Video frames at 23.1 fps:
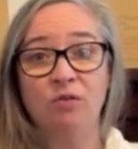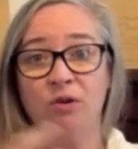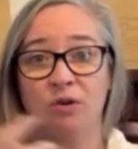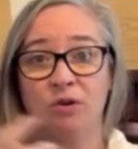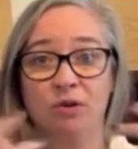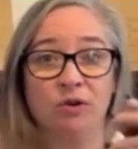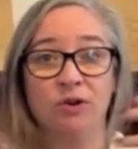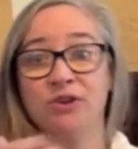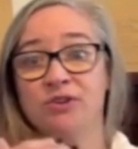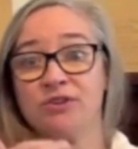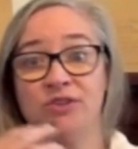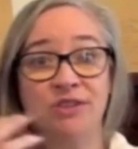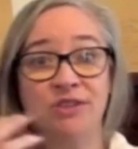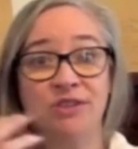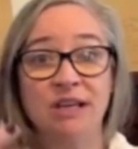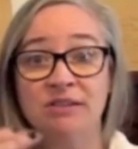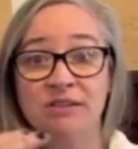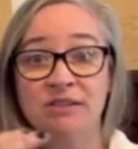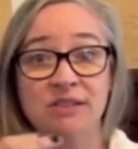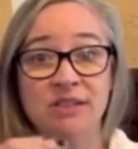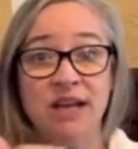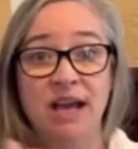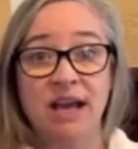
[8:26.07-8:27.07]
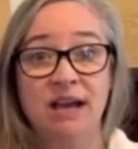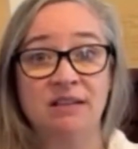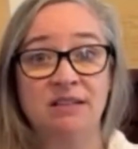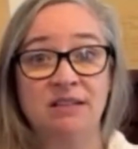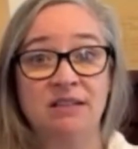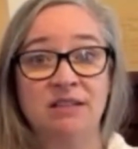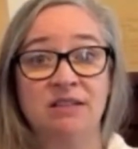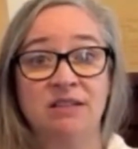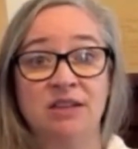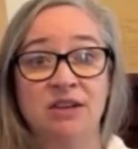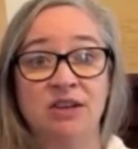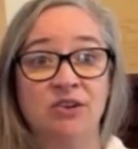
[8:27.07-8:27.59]
or your sales
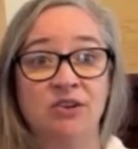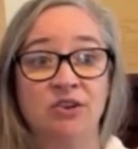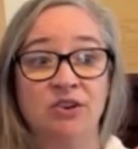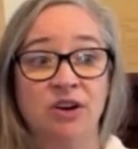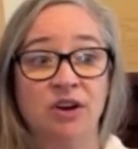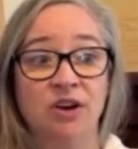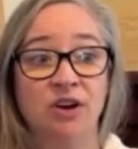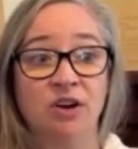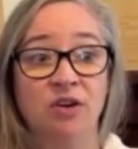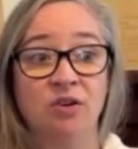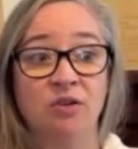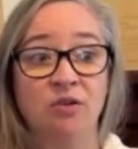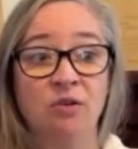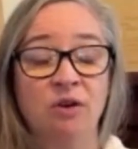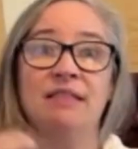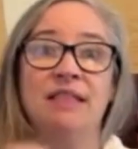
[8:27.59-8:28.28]
taxes that you're going to owe.